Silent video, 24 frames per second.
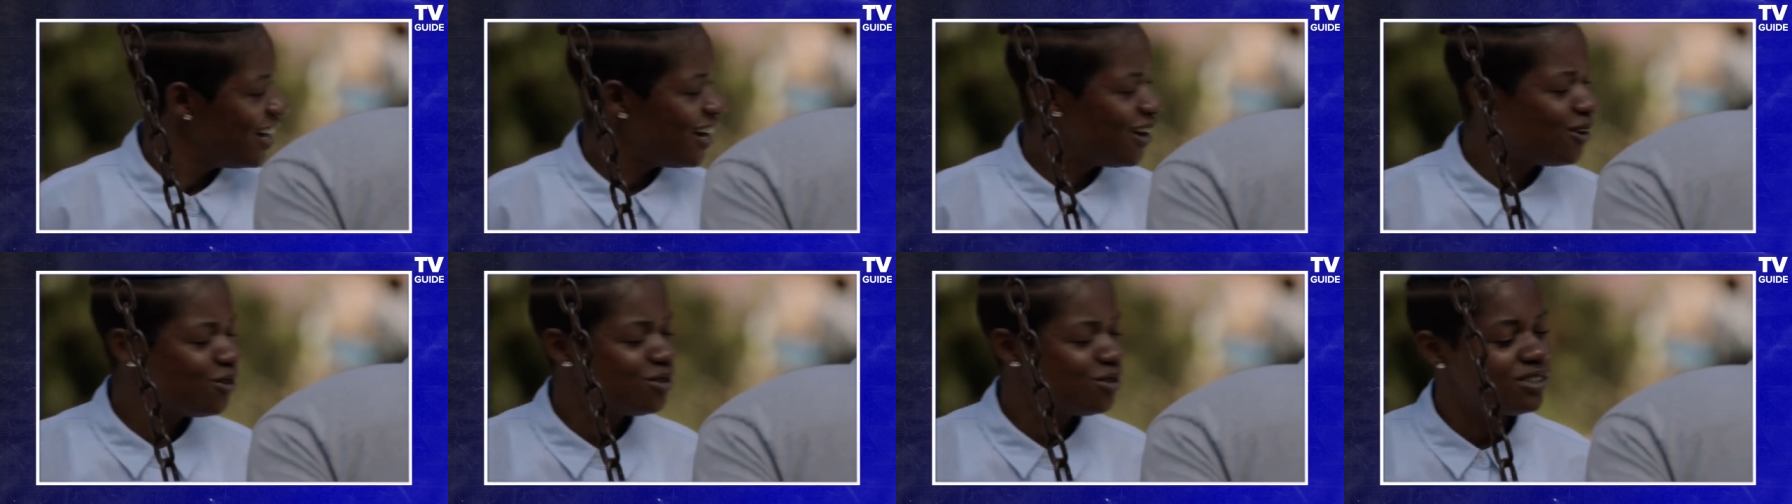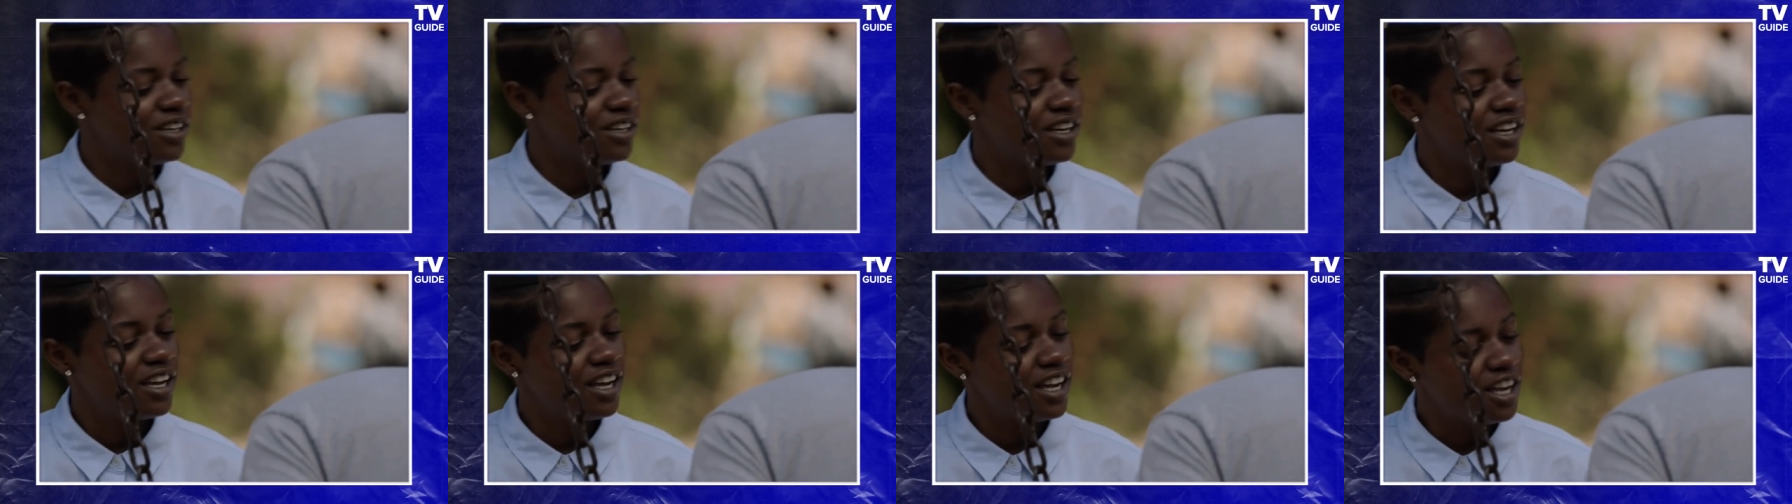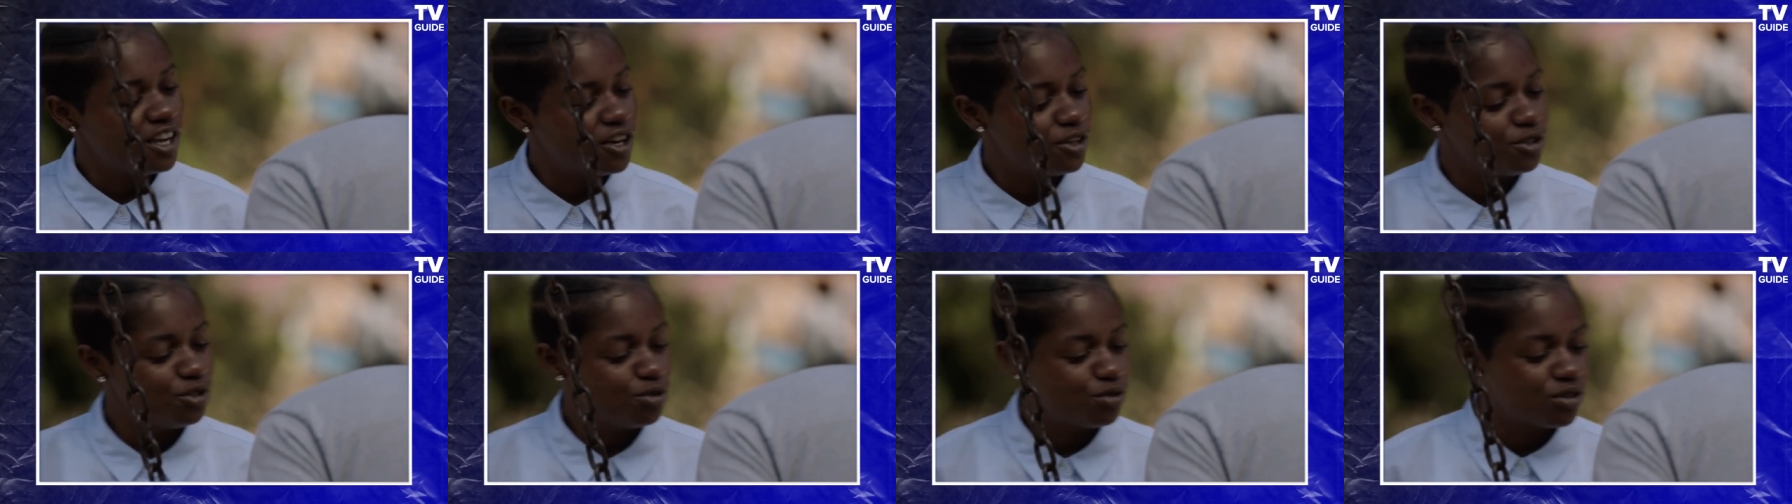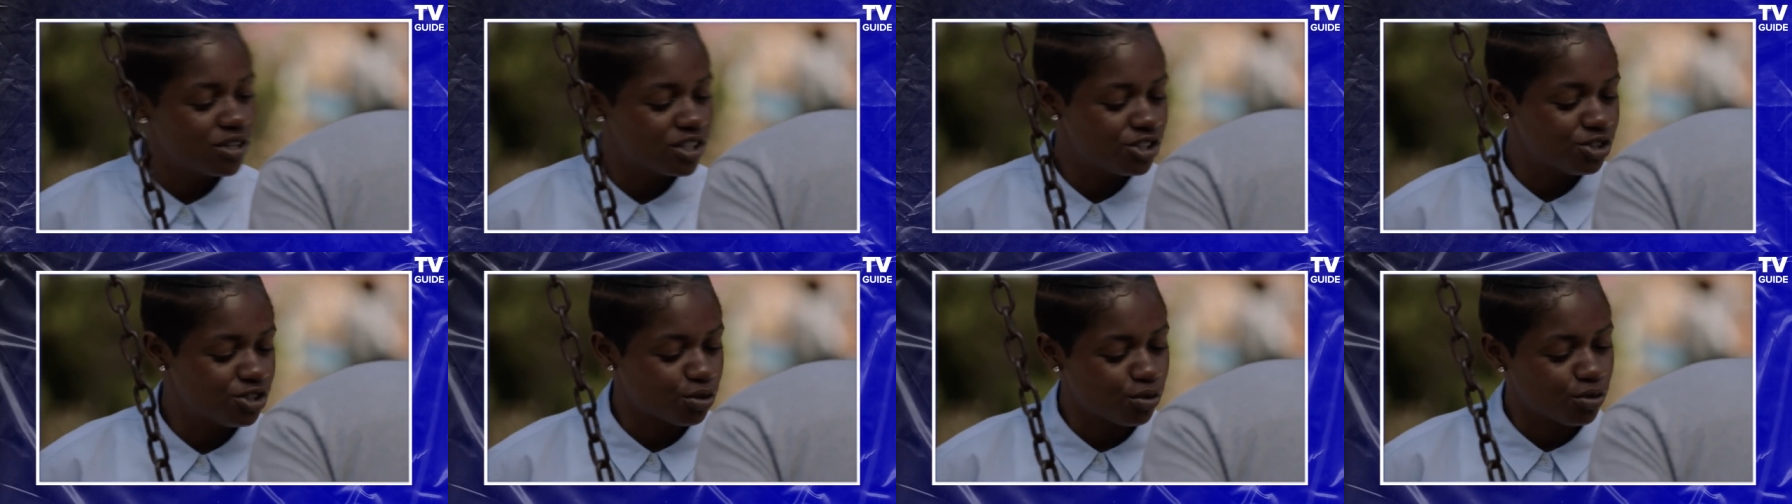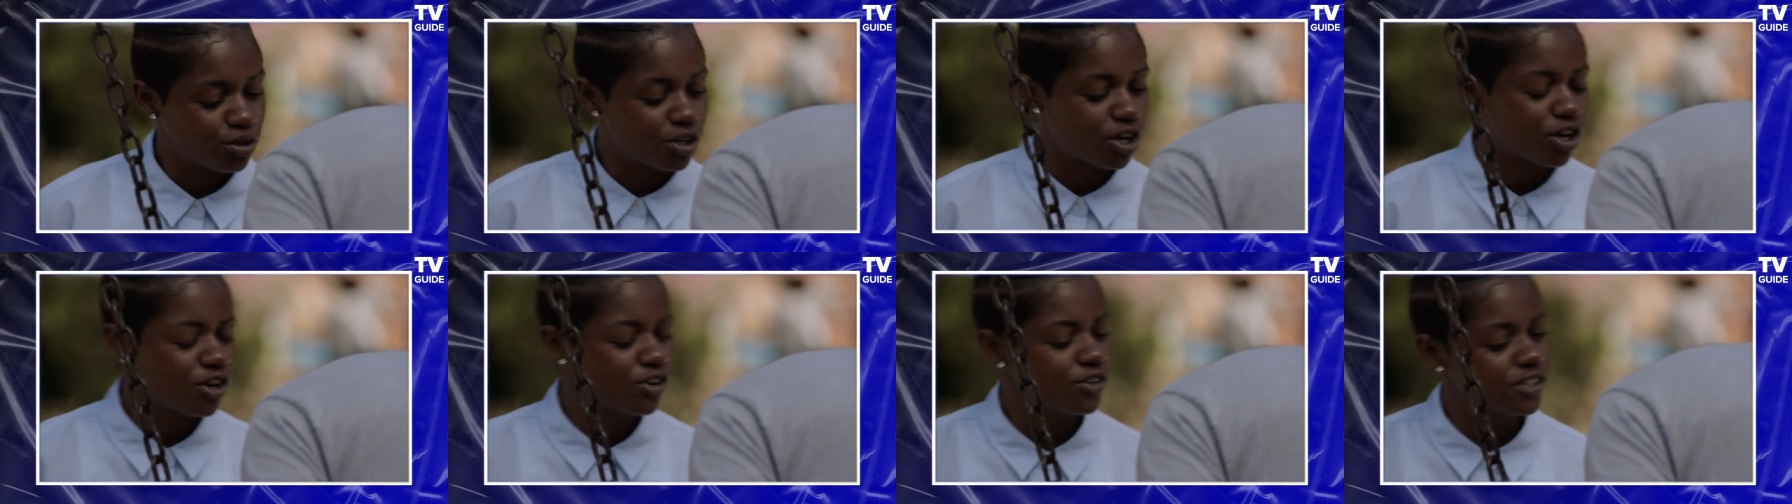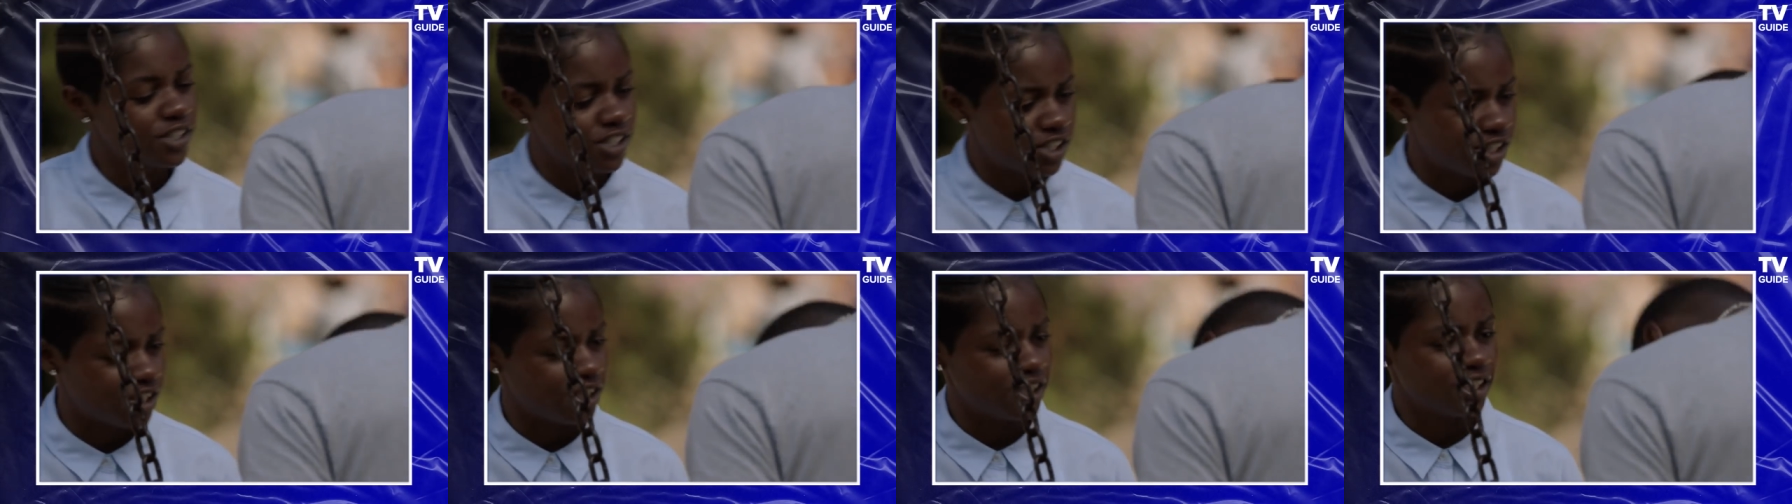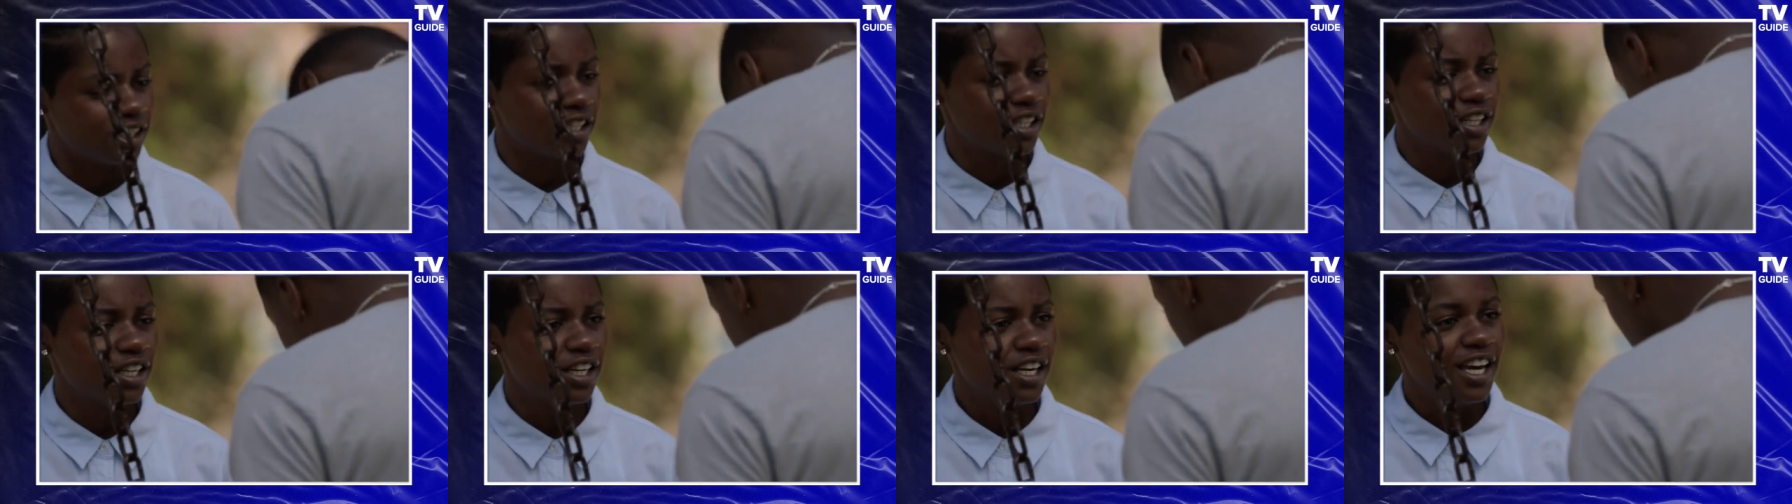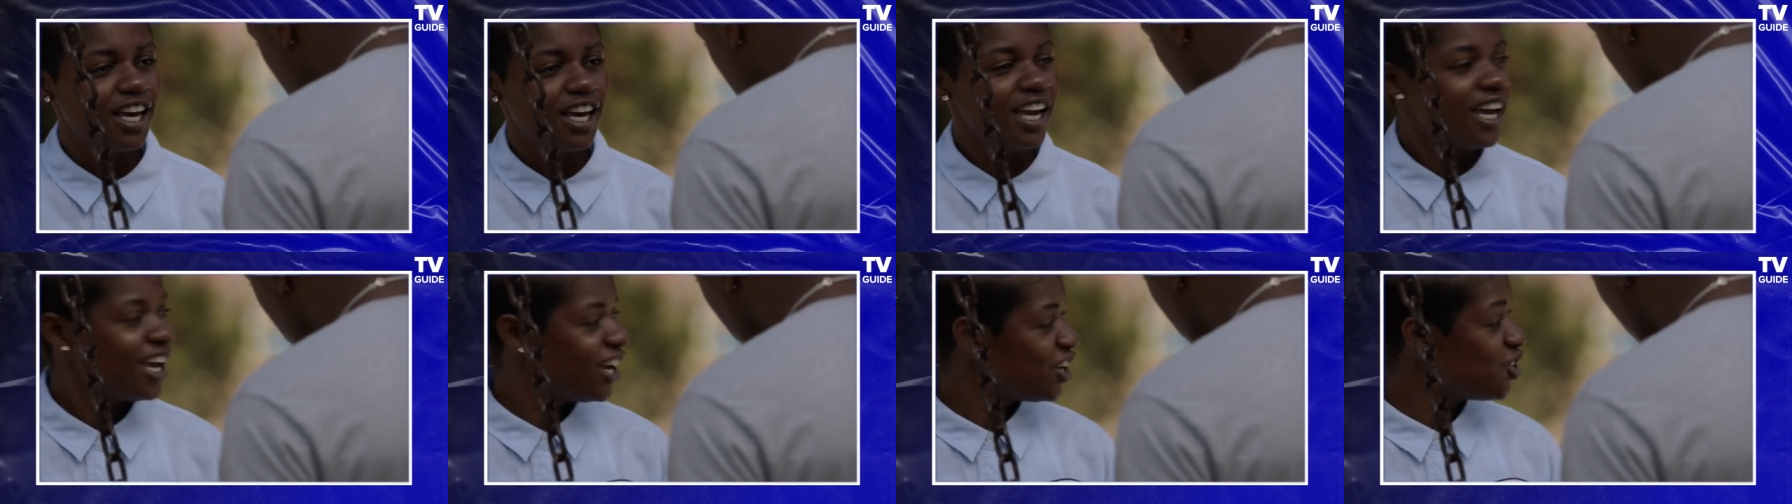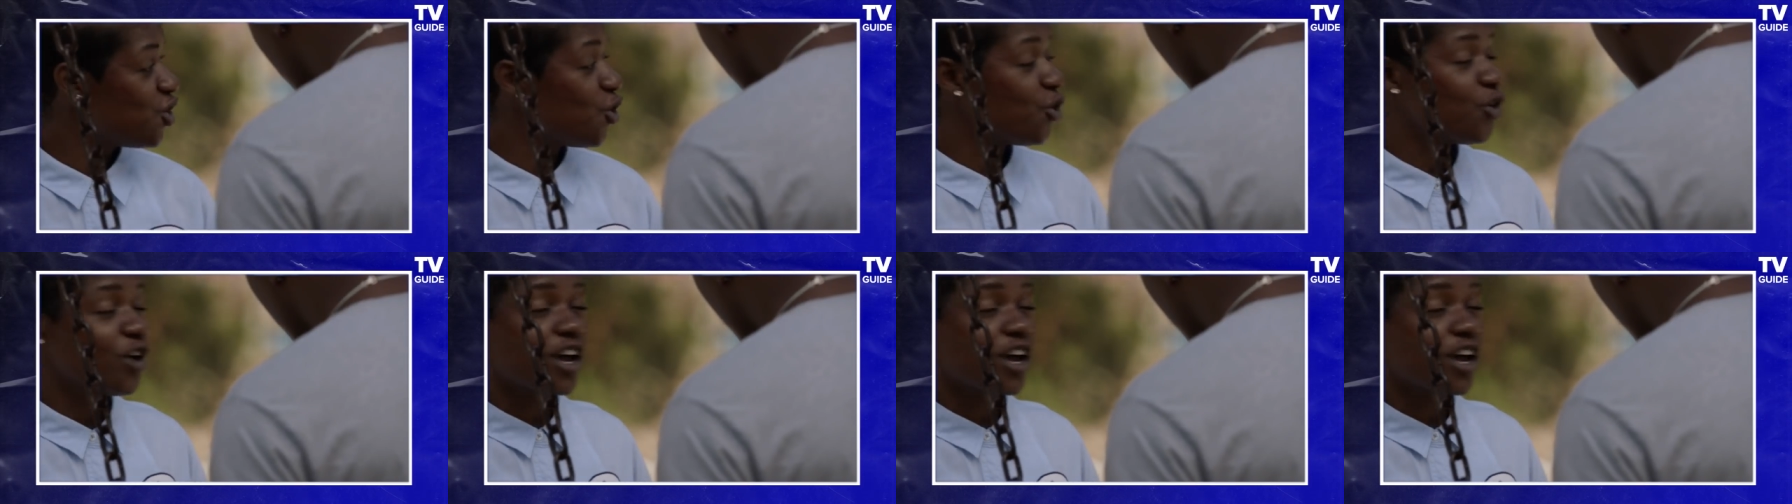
How in the hell you get your current chick and your